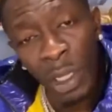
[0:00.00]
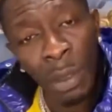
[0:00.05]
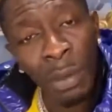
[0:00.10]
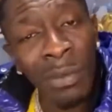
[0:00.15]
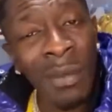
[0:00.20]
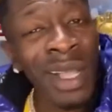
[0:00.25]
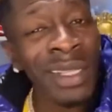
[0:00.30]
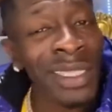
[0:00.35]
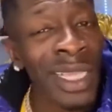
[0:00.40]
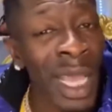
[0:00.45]

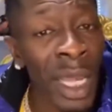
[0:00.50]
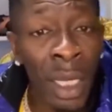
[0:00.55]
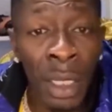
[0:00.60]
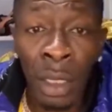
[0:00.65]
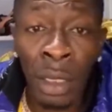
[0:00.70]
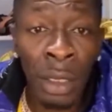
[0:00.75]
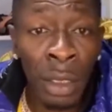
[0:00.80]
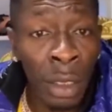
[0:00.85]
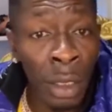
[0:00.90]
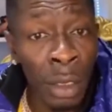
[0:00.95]

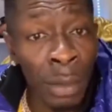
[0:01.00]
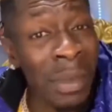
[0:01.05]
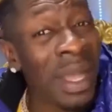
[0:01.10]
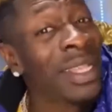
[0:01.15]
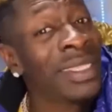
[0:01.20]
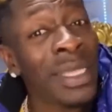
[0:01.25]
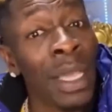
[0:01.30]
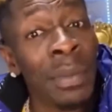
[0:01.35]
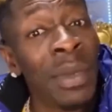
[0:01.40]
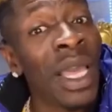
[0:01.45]

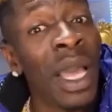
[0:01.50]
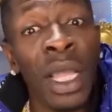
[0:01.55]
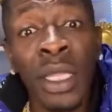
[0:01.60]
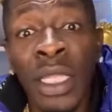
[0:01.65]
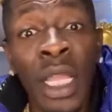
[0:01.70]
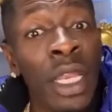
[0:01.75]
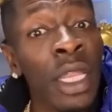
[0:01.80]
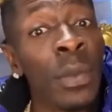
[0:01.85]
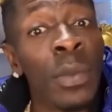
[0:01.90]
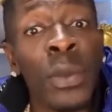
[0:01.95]
Massa, make I
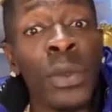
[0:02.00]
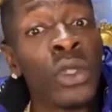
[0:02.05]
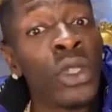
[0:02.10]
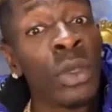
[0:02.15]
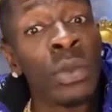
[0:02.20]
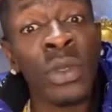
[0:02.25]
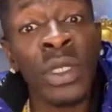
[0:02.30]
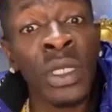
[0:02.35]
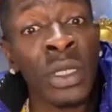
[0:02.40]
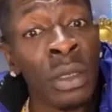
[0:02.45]
tell you
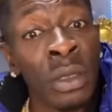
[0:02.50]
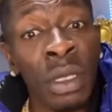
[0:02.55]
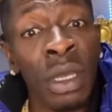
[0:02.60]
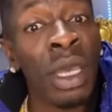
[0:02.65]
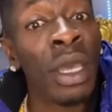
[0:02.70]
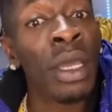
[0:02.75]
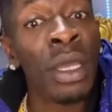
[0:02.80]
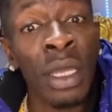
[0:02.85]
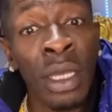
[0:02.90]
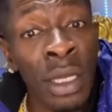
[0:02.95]
something,
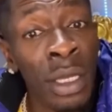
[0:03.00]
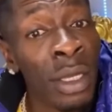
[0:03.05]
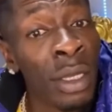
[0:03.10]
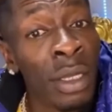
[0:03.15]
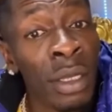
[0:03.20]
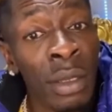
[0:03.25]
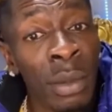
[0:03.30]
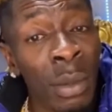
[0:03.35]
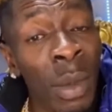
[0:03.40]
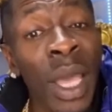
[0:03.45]

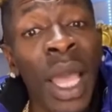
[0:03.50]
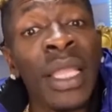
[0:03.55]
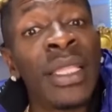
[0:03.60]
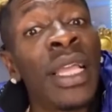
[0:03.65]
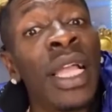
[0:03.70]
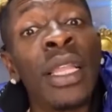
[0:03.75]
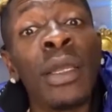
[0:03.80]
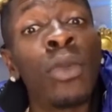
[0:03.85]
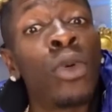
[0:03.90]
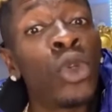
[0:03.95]
make I
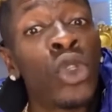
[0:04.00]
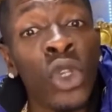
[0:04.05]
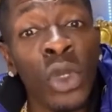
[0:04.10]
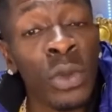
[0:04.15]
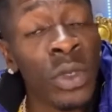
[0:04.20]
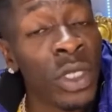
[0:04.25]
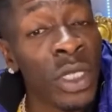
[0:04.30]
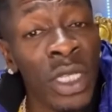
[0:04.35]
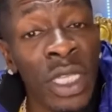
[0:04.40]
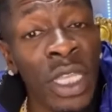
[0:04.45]
tell you
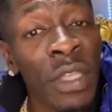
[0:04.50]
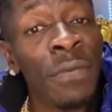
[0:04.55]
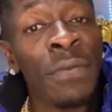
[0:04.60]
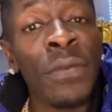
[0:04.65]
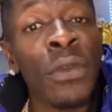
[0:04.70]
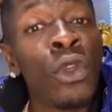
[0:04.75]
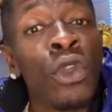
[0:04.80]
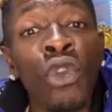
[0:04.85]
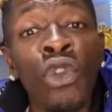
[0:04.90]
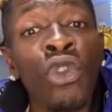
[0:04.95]
something.
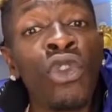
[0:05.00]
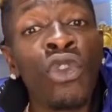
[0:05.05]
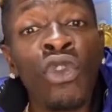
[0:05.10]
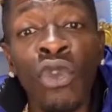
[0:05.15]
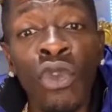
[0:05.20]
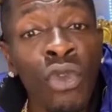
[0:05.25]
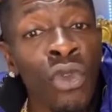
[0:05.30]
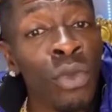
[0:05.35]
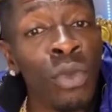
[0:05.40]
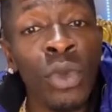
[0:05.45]
If you don't
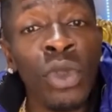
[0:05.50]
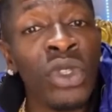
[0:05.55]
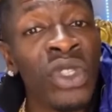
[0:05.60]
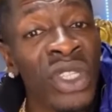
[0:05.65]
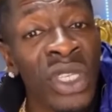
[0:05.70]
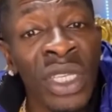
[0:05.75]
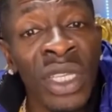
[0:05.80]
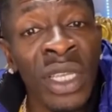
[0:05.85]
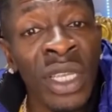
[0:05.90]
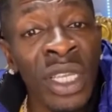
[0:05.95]
know
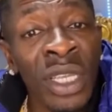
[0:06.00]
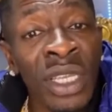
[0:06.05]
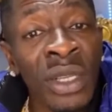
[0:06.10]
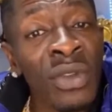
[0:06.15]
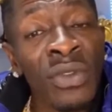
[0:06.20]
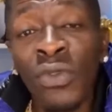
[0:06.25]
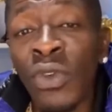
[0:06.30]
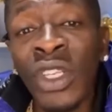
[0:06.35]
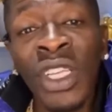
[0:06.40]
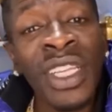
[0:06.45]
music,
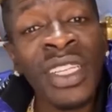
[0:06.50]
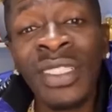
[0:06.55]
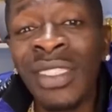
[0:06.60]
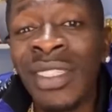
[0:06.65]
you will just